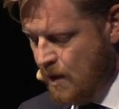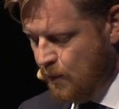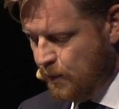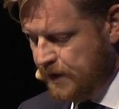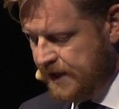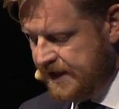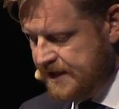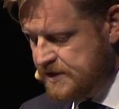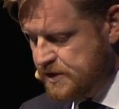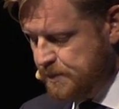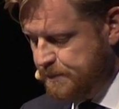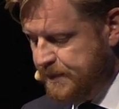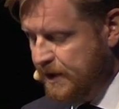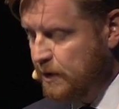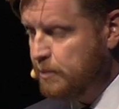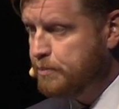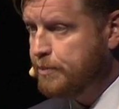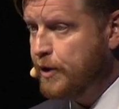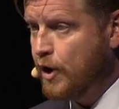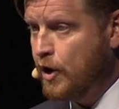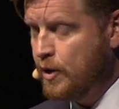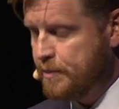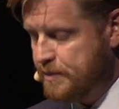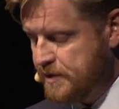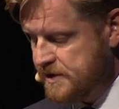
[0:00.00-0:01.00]
We need to
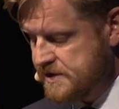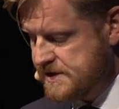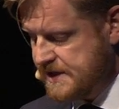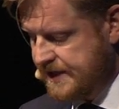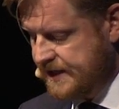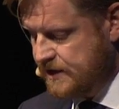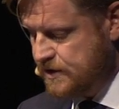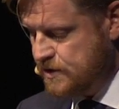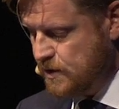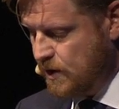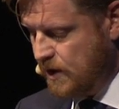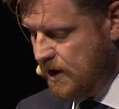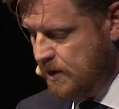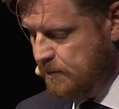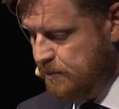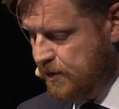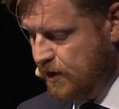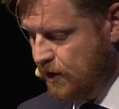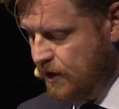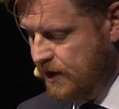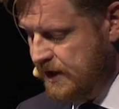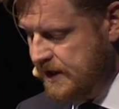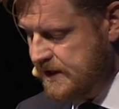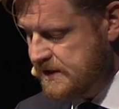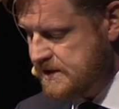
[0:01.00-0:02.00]
build purpose into our
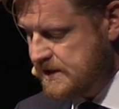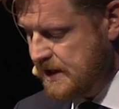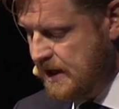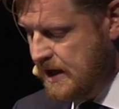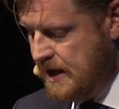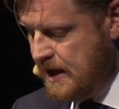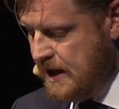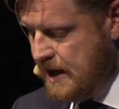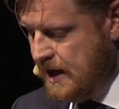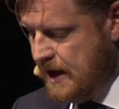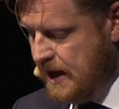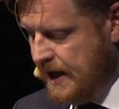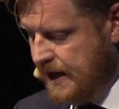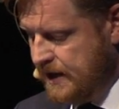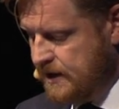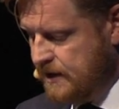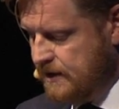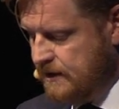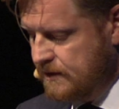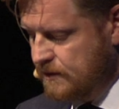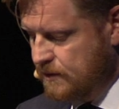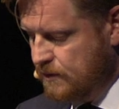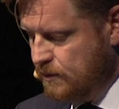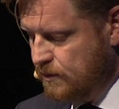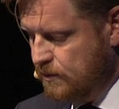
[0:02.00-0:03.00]
employees
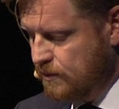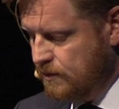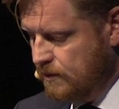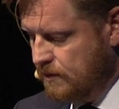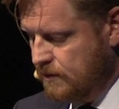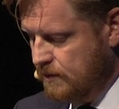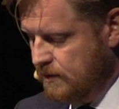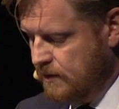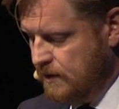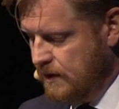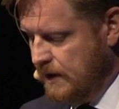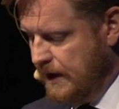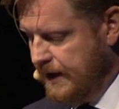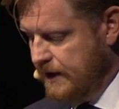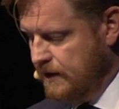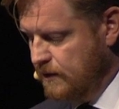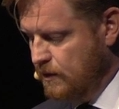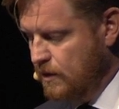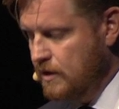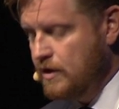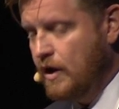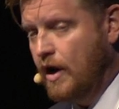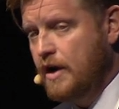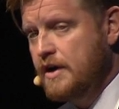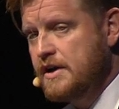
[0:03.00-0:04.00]
and
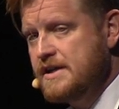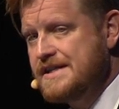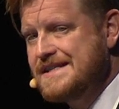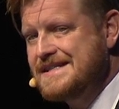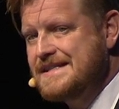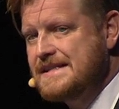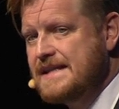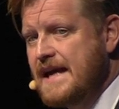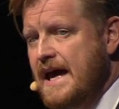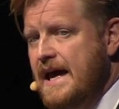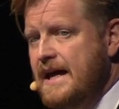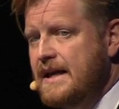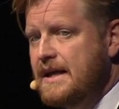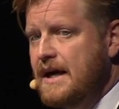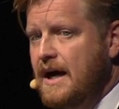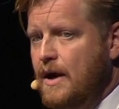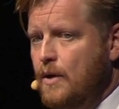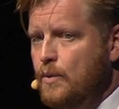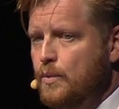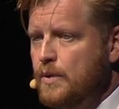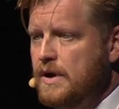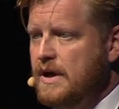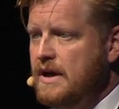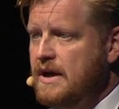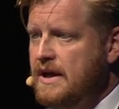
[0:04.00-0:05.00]
understand
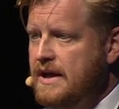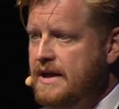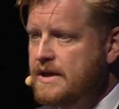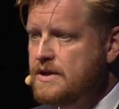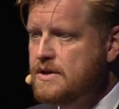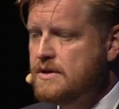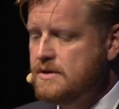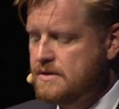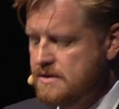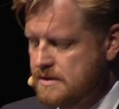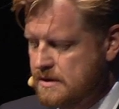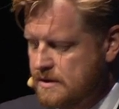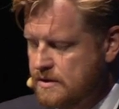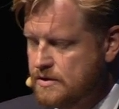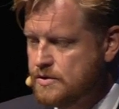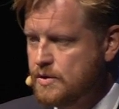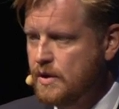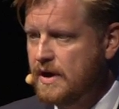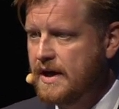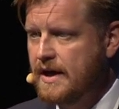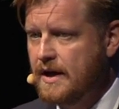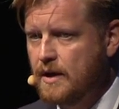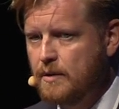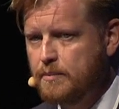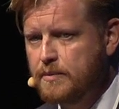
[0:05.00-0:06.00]
how we need
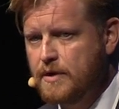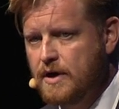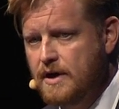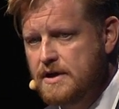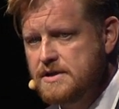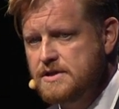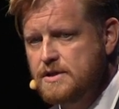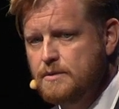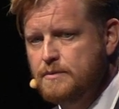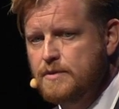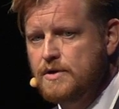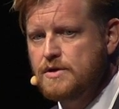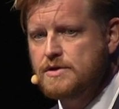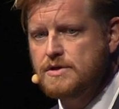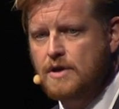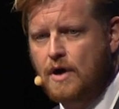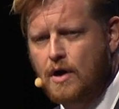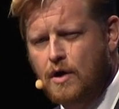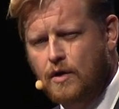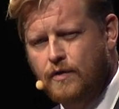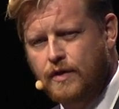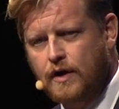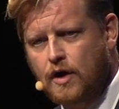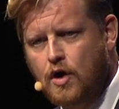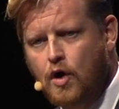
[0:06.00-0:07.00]
to help customers
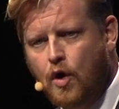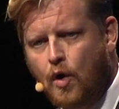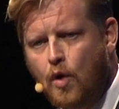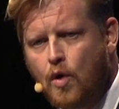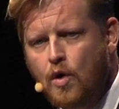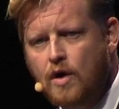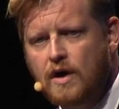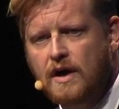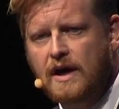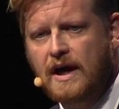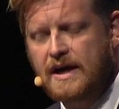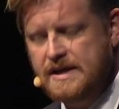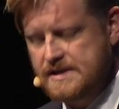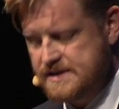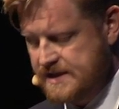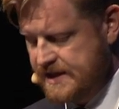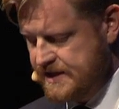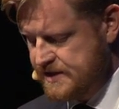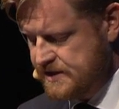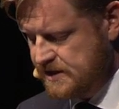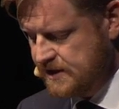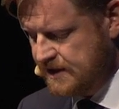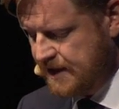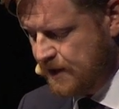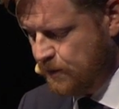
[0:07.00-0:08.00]
or the core
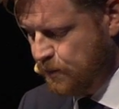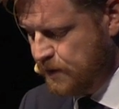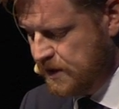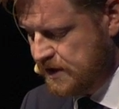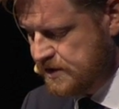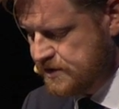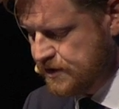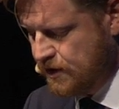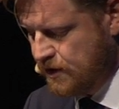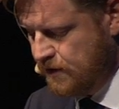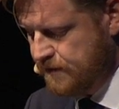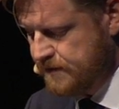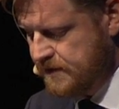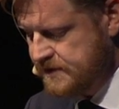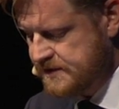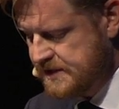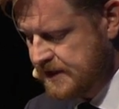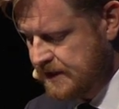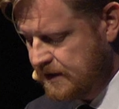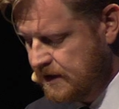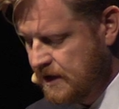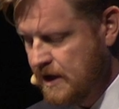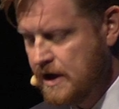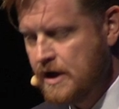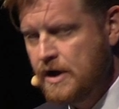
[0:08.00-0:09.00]
organization that we are
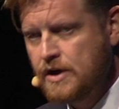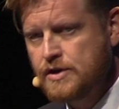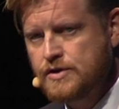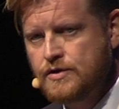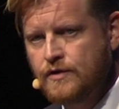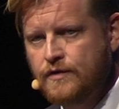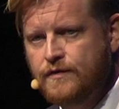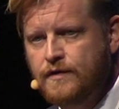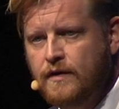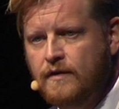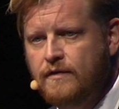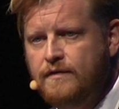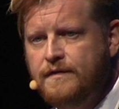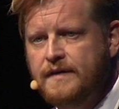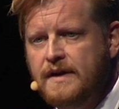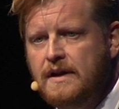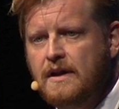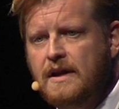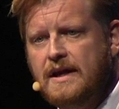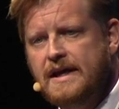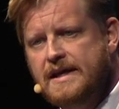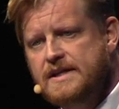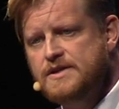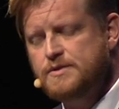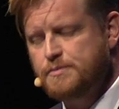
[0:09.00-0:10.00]
servicing to
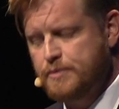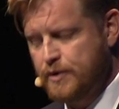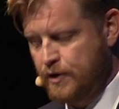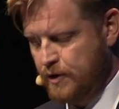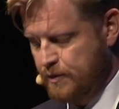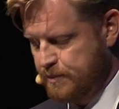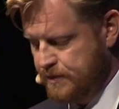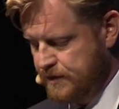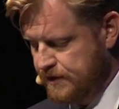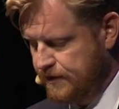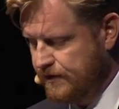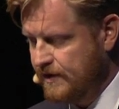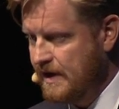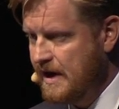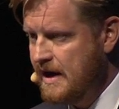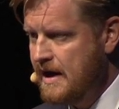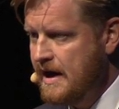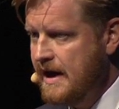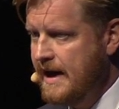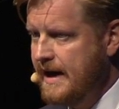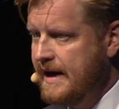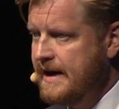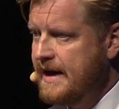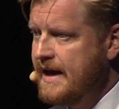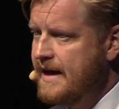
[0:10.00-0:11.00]
fulfill its purpose.
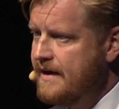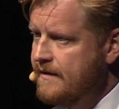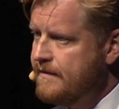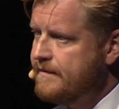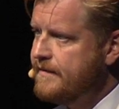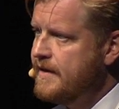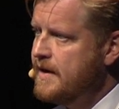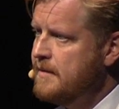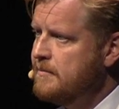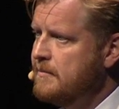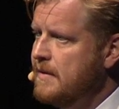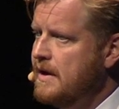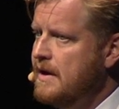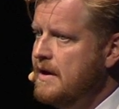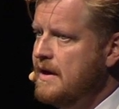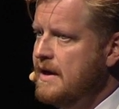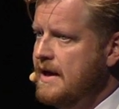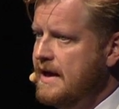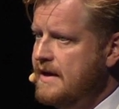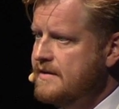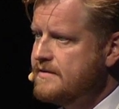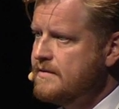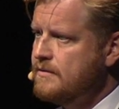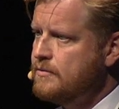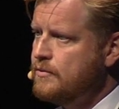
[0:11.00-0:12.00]
And FM
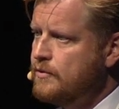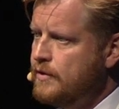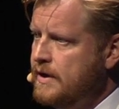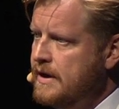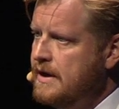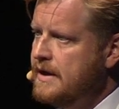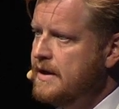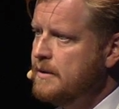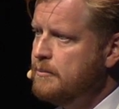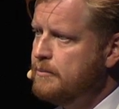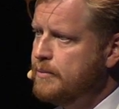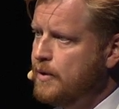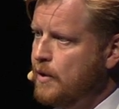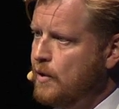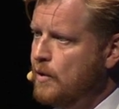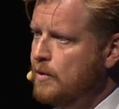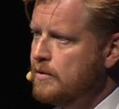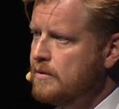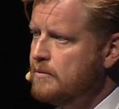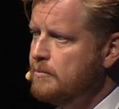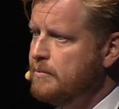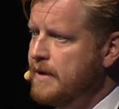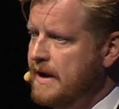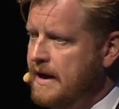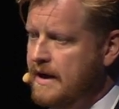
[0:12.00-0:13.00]
has a really
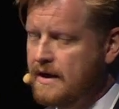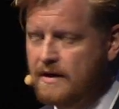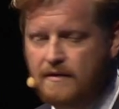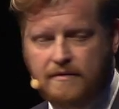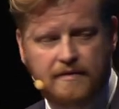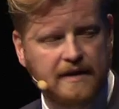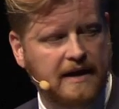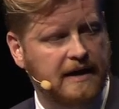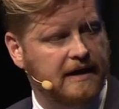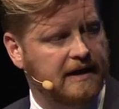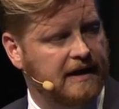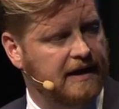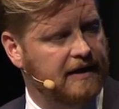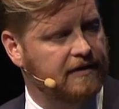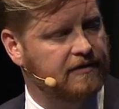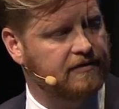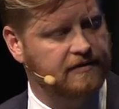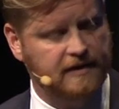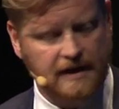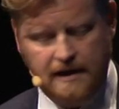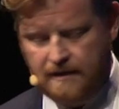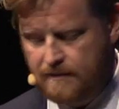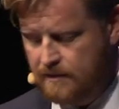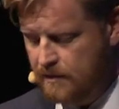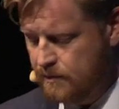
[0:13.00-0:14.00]
important part of that, as
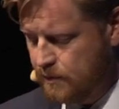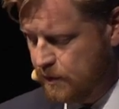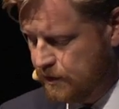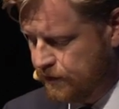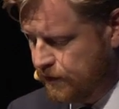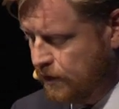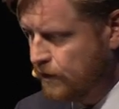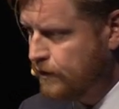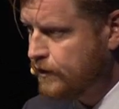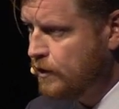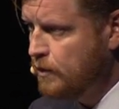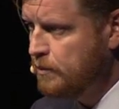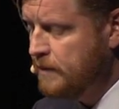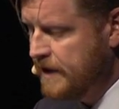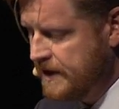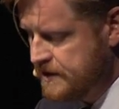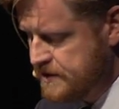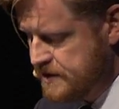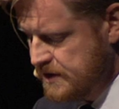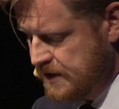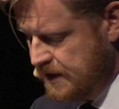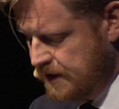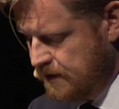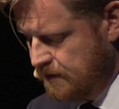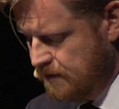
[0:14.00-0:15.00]
David was also
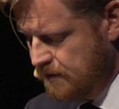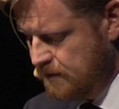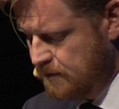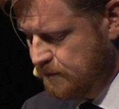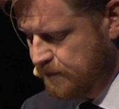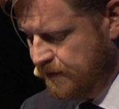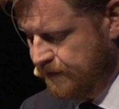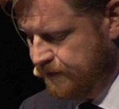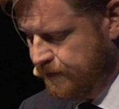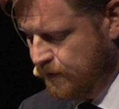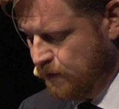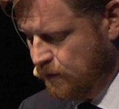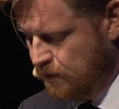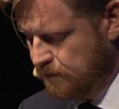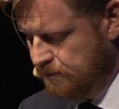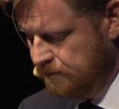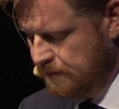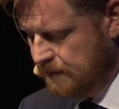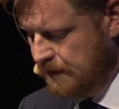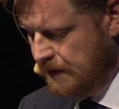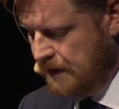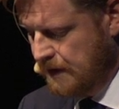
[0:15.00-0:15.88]
mentioning before.